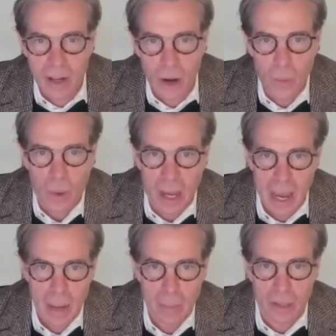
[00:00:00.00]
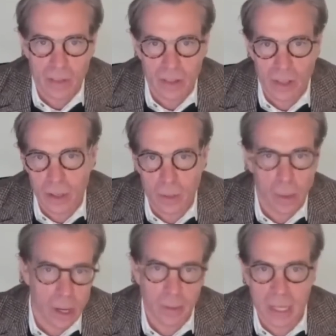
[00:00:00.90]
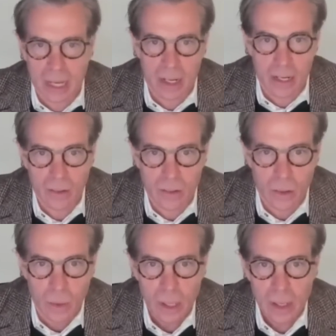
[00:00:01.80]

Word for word: know what happens until you probably get into